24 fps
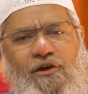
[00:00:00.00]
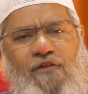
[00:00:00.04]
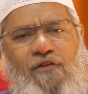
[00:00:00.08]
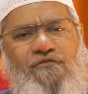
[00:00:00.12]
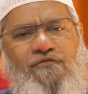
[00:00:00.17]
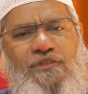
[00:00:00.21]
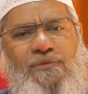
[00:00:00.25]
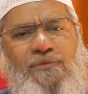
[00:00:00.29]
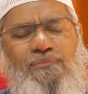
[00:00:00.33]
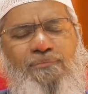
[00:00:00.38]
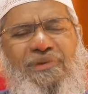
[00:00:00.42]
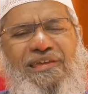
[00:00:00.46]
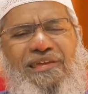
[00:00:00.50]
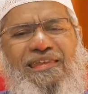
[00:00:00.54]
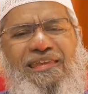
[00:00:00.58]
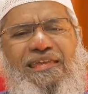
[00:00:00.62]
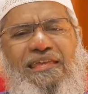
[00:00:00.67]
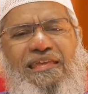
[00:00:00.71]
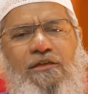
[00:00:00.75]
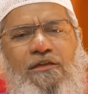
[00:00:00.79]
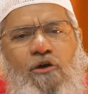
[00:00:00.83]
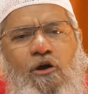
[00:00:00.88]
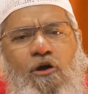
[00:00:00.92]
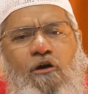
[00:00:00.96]
of the
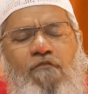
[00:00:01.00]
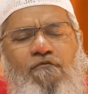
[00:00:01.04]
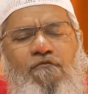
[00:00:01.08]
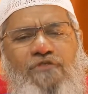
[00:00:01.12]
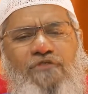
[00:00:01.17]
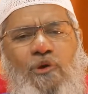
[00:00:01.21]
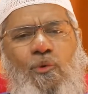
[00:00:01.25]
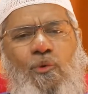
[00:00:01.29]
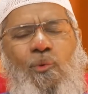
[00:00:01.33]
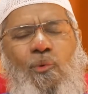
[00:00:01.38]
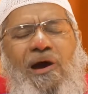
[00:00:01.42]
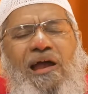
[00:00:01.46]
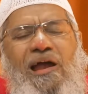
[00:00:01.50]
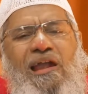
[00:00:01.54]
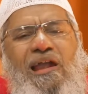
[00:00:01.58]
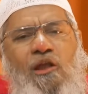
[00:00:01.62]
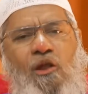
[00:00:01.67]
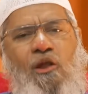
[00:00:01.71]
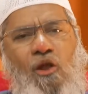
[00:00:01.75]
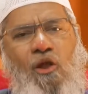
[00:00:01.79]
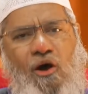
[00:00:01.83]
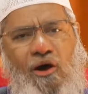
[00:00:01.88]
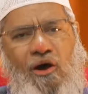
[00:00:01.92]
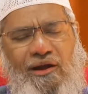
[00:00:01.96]
meaning of the word
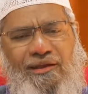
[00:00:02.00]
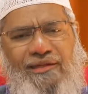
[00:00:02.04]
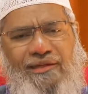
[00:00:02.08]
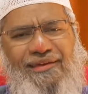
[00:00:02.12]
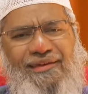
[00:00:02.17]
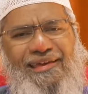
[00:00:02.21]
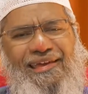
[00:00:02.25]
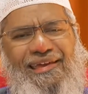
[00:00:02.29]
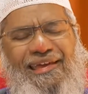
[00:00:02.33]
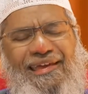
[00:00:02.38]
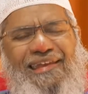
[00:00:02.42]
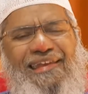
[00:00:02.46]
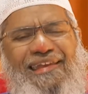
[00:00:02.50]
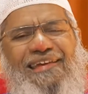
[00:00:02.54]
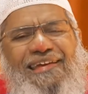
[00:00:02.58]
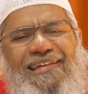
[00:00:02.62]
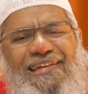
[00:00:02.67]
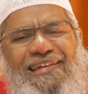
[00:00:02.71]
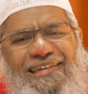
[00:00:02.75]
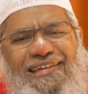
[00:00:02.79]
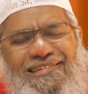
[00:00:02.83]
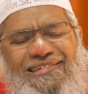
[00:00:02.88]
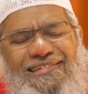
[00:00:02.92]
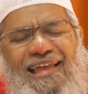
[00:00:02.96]
Lord in
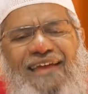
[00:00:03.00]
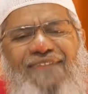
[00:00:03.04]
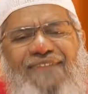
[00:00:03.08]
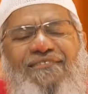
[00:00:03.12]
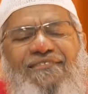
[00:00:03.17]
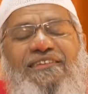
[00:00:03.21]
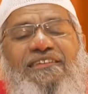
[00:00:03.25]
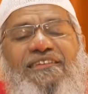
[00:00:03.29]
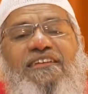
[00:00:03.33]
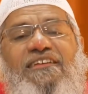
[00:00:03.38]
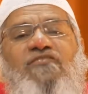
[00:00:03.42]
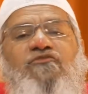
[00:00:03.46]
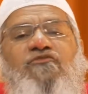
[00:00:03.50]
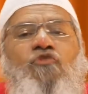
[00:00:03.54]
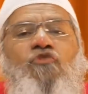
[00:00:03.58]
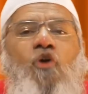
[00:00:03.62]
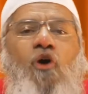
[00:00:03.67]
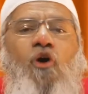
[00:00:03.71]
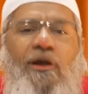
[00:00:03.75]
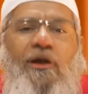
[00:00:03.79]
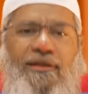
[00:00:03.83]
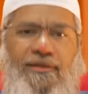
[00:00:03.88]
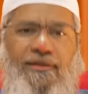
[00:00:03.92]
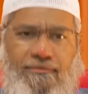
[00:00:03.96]
English language is
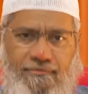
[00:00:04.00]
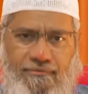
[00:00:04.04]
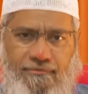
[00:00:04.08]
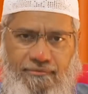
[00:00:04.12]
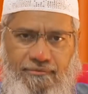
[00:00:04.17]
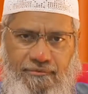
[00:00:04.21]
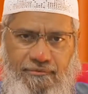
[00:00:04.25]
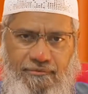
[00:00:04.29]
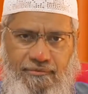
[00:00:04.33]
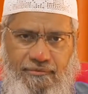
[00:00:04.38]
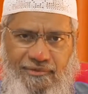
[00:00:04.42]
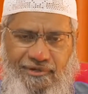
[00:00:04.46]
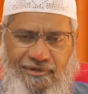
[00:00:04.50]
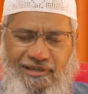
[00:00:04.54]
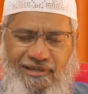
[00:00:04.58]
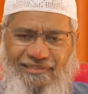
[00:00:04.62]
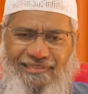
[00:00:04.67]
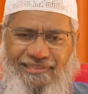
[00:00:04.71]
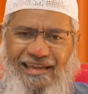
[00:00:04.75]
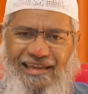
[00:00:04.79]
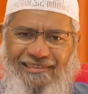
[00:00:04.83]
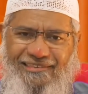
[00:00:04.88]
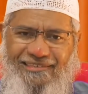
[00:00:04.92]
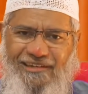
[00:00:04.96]
God.
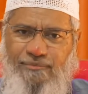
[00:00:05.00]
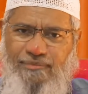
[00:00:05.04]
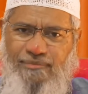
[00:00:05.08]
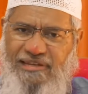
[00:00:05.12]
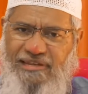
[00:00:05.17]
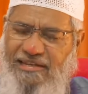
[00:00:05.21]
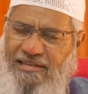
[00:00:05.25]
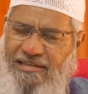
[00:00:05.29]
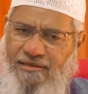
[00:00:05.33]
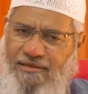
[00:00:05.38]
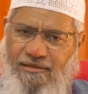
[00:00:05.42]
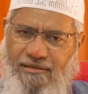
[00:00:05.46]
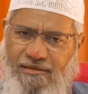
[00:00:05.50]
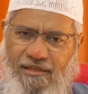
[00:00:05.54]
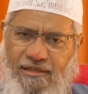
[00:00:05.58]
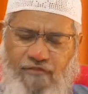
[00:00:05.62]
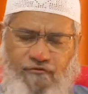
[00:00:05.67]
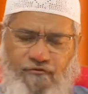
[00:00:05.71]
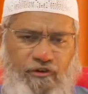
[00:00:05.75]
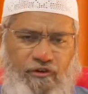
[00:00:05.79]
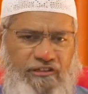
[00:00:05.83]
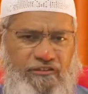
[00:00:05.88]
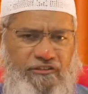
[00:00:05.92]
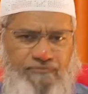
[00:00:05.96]
The other meaning is
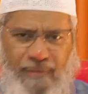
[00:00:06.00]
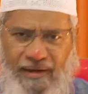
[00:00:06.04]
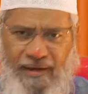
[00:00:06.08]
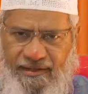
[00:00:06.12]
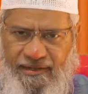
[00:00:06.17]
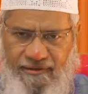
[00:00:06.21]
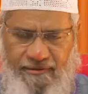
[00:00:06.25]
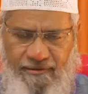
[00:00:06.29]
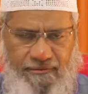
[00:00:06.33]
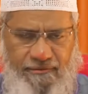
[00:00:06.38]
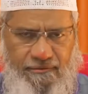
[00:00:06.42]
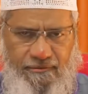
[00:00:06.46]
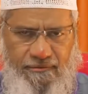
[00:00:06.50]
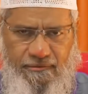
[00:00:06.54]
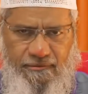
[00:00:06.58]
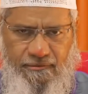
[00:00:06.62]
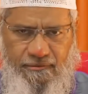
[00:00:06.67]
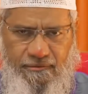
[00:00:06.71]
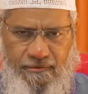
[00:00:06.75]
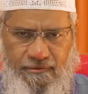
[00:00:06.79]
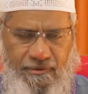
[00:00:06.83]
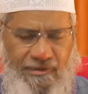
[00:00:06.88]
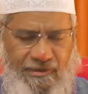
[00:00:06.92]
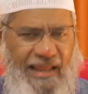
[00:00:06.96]
for respect,
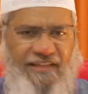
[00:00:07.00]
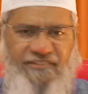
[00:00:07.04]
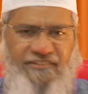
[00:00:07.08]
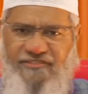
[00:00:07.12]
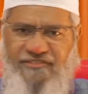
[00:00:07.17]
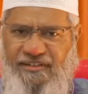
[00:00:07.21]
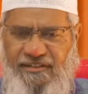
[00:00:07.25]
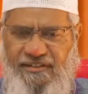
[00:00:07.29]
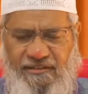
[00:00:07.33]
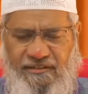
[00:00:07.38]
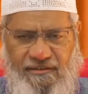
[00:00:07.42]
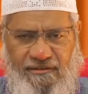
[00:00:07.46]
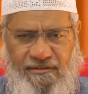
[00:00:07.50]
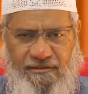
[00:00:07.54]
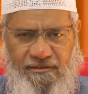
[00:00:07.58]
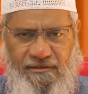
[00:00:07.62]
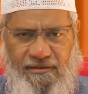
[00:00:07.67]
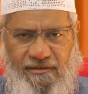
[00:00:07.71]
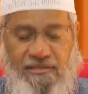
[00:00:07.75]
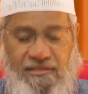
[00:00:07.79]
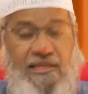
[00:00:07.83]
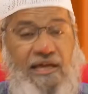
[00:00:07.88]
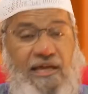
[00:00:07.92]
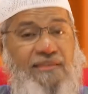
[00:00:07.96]
like sir.
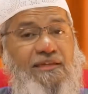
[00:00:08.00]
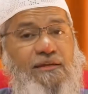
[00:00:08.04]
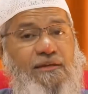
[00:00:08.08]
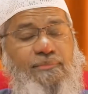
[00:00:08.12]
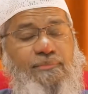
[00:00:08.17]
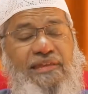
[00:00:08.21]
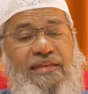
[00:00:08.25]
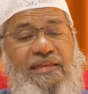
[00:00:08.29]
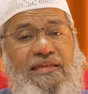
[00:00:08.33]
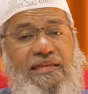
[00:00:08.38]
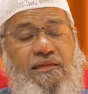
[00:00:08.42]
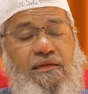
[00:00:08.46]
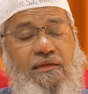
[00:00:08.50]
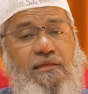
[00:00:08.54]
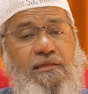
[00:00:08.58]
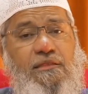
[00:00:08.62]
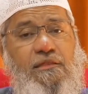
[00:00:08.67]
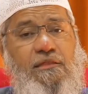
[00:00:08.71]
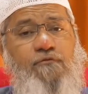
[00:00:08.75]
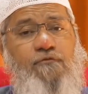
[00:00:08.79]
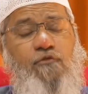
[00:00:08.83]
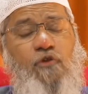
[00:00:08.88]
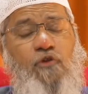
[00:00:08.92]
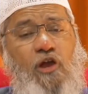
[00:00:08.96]
The other meaning is
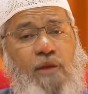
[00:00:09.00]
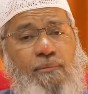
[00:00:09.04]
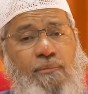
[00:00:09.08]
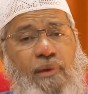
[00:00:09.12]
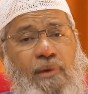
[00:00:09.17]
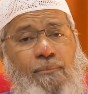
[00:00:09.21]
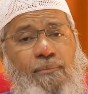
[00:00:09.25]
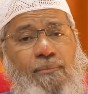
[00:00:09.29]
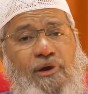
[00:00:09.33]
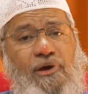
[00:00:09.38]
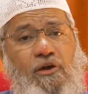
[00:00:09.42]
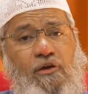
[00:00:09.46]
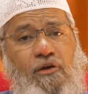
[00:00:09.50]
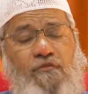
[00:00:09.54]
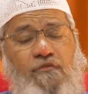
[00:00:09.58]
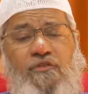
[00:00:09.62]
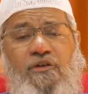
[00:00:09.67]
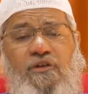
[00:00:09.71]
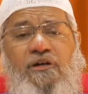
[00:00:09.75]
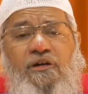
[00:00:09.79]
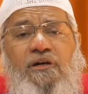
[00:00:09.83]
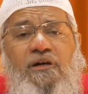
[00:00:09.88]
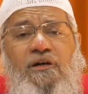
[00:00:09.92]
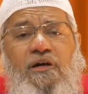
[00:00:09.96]
if you are a member of
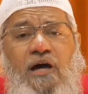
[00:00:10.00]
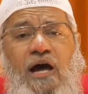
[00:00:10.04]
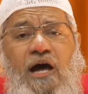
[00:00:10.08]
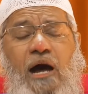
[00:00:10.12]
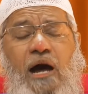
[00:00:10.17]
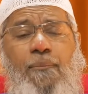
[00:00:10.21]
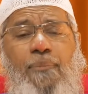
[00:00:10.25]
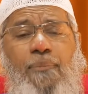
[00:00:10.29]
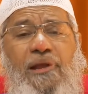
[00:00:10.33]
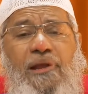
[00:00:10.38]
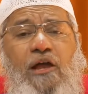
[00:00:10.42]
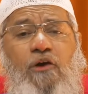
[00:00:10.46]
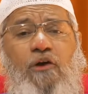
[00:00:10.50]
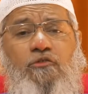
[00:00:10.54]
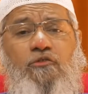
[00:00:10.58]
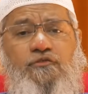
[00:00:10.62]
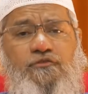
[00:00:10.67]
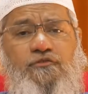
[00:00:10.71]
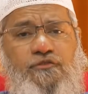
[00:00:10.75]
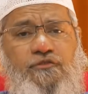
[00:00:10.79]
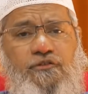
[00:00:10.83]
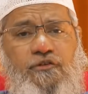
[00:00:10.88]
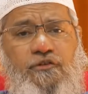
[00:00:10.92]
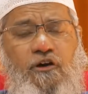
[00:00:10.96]
the Upper
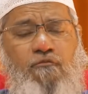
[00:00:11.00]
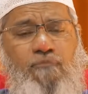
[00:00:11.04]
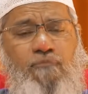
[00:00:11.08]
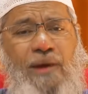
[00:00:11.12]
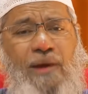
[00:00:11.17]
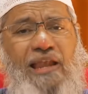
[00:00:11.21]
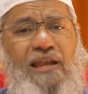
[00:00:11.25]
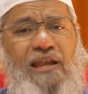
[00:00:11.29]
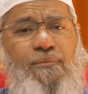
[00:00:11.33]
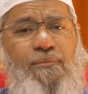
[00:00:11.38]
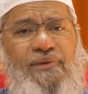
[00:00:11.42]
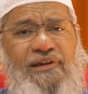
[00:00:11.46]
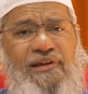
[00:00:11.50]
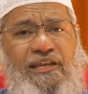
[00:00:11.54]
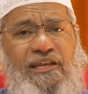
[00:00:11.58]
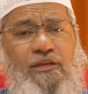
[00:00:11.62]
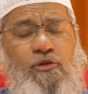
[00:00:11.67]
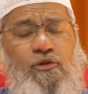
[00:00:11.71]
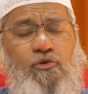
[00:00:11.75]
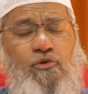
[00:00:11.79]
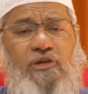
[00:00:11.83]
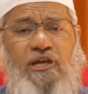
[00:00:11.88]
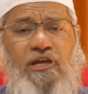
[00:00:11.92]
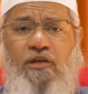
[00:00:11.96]
House of Parliament in
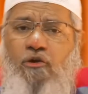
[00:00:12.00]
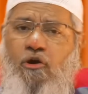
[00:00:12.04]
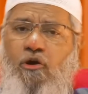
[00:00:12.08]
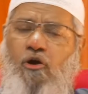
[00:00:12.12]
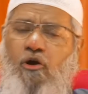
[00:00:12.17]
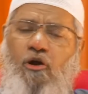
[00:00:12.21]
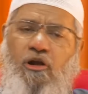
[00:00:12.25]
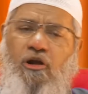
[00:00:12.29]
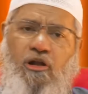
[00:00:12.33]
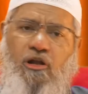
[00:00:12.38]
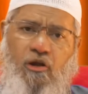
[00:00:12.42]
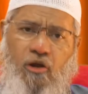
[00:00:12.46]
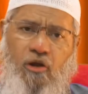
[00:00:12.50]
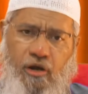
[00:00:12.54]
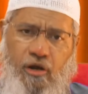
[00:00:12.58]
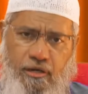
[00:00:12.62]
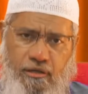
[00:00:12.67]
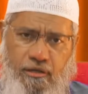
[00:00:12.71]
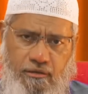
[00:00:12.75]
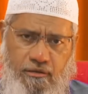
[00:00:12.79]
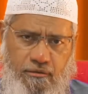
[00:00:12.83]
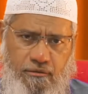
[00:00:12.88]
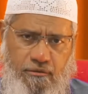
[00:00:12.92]
UK, you are called a Lord.